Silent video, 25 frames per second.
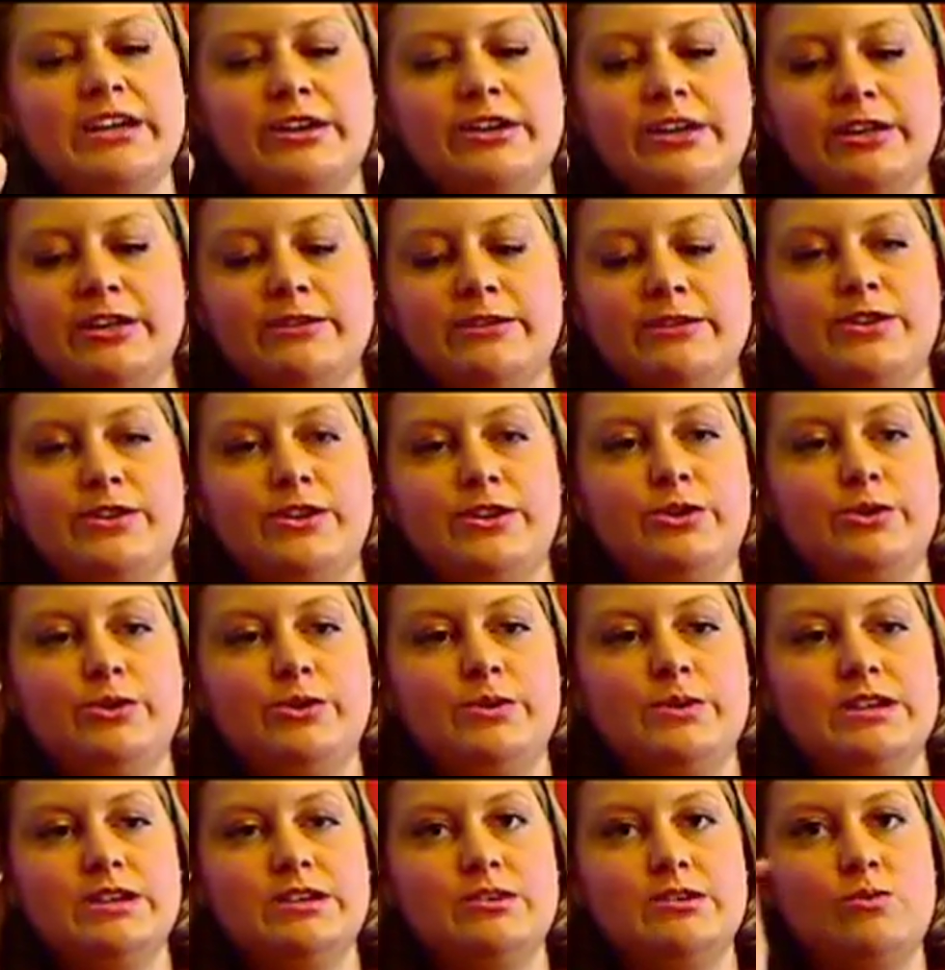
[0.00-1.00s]
if
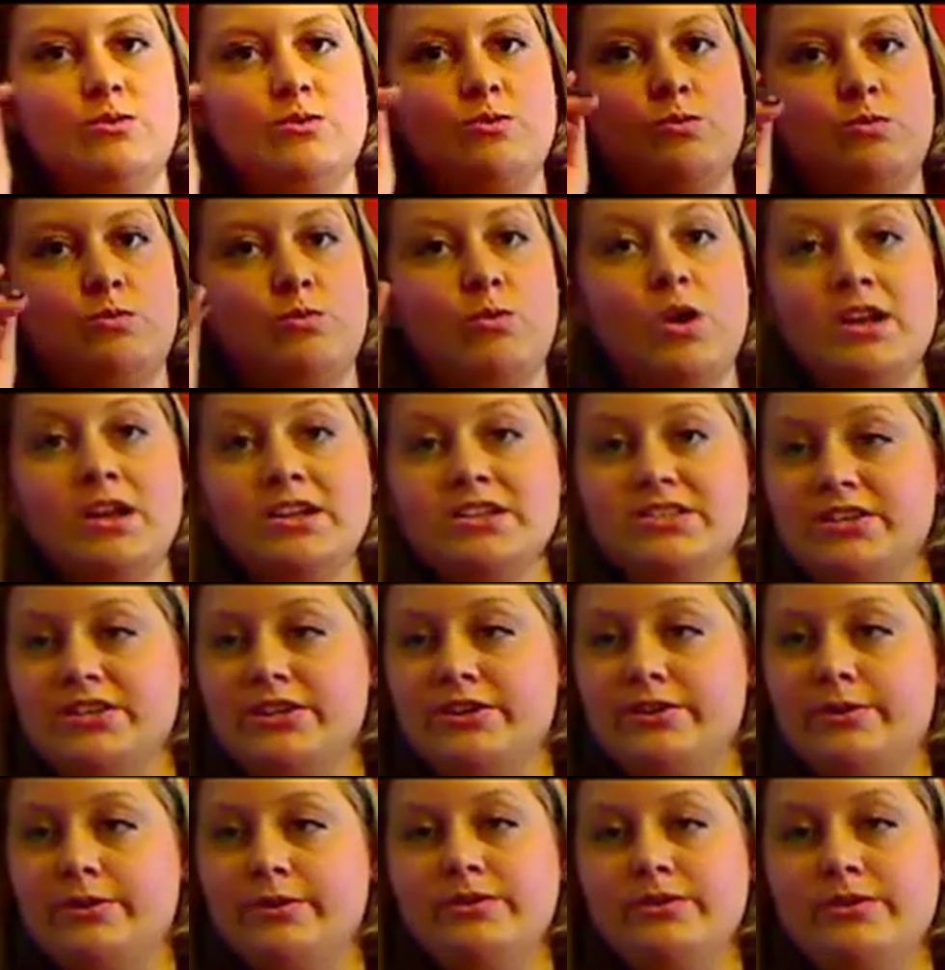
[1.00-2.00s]
you want
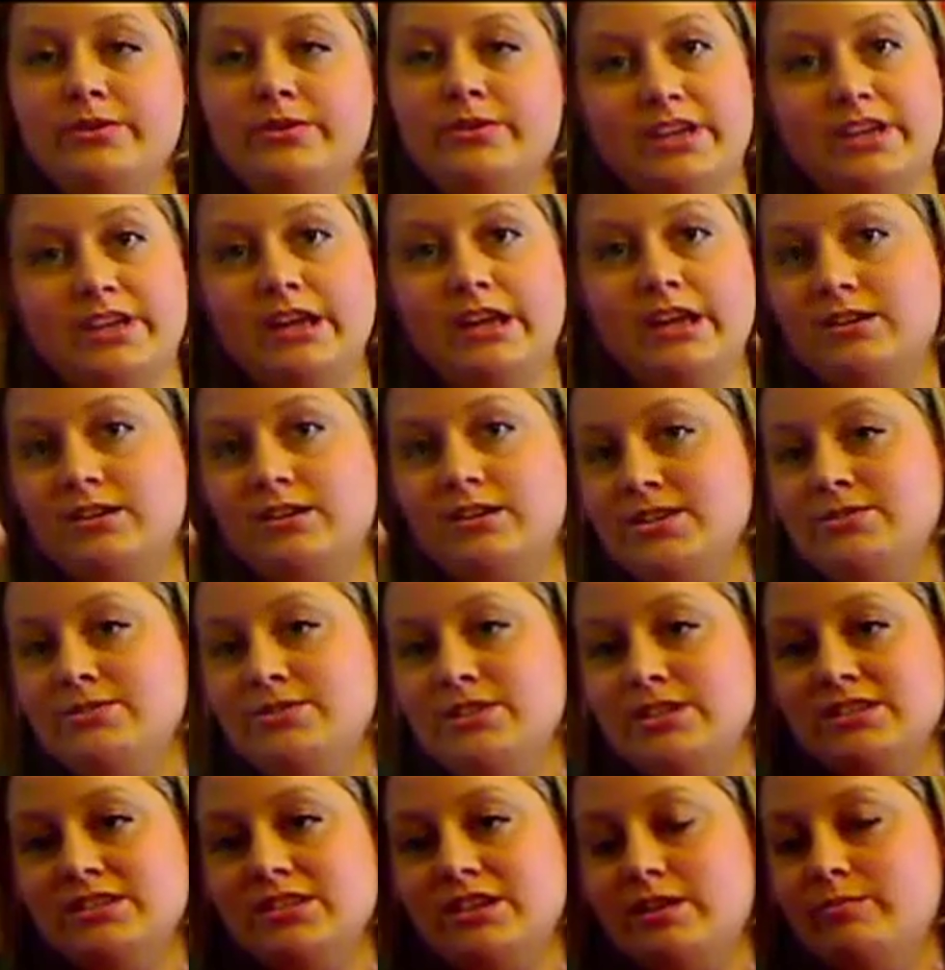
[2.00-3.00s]
to, the kit also
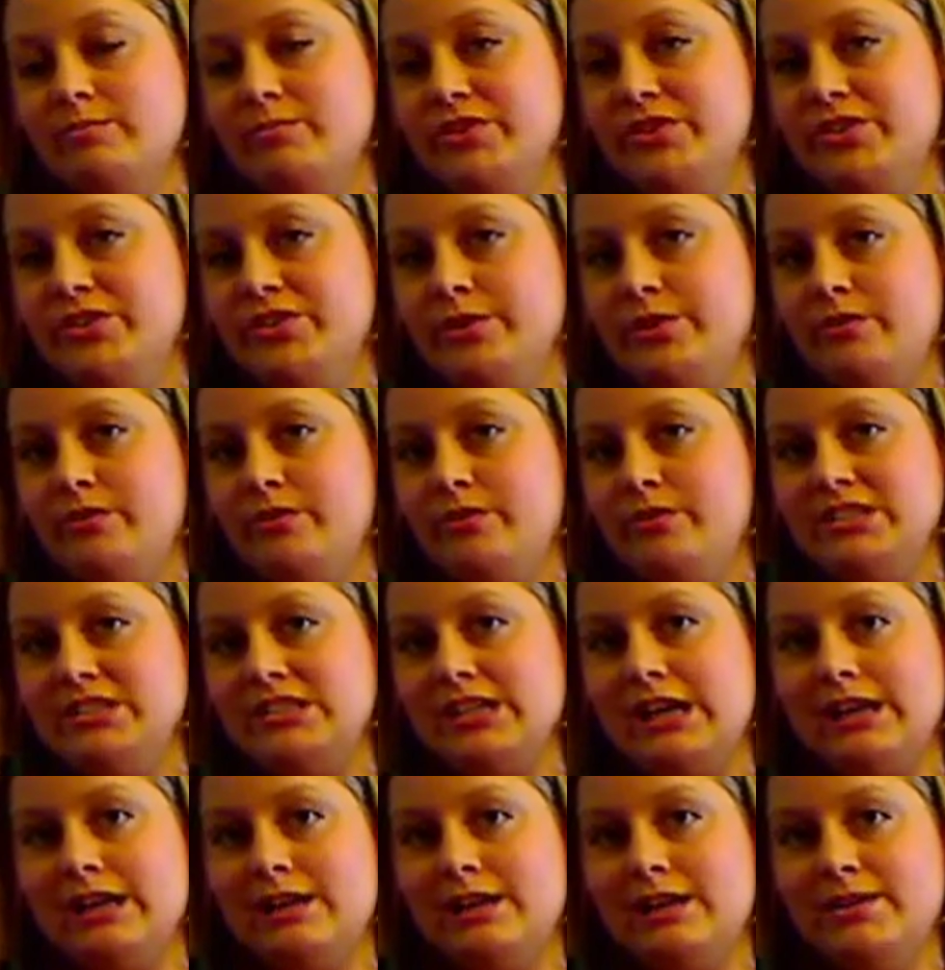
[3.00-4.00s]
does come with 2 of these
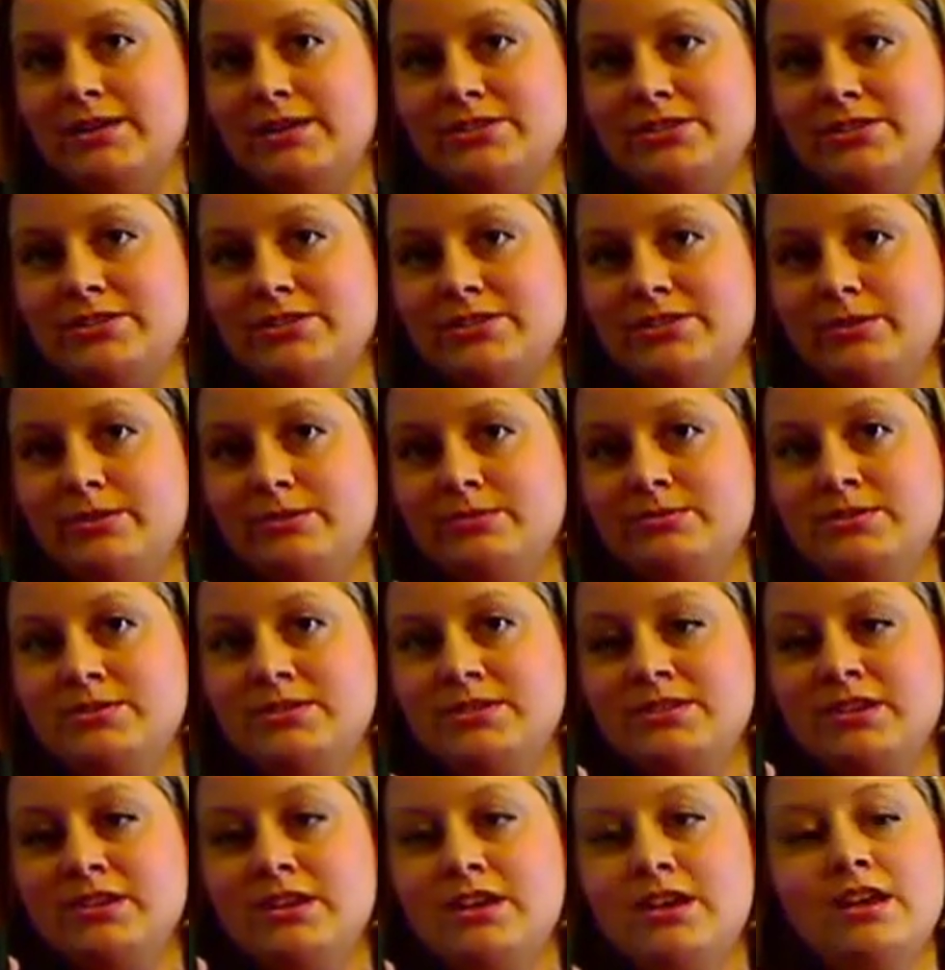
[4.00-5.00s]
atomizer
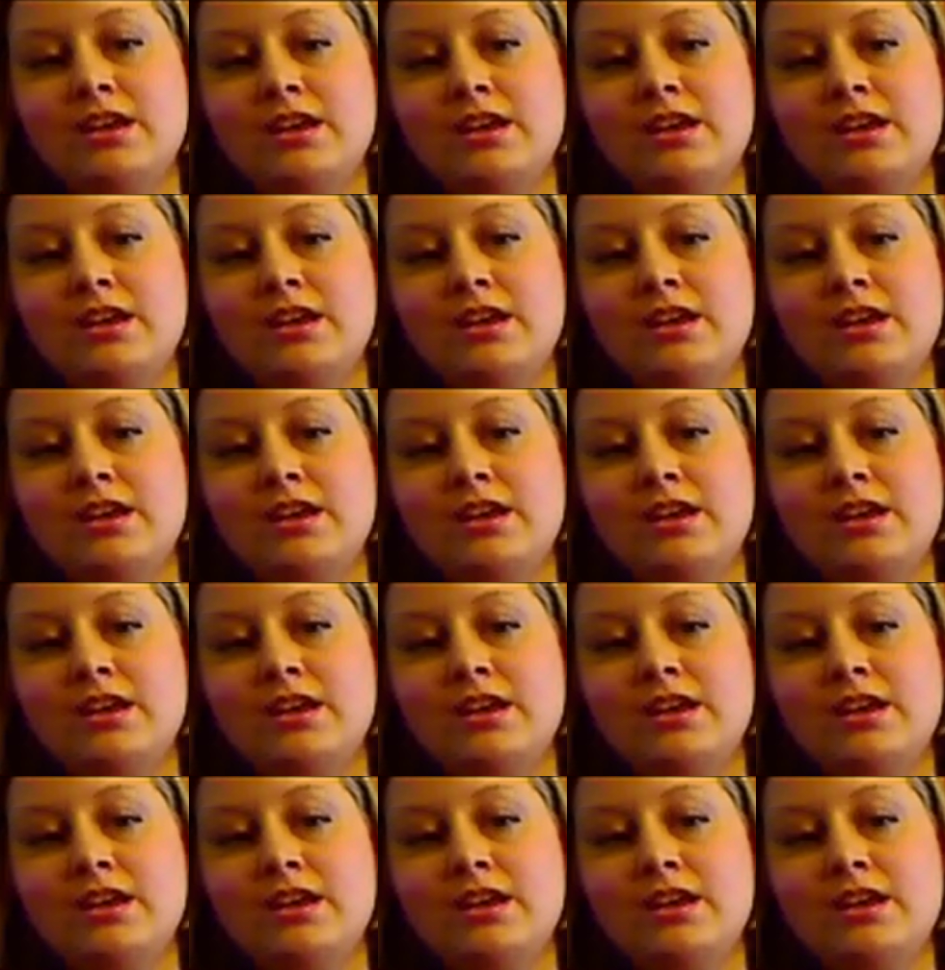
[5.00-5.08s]
cones.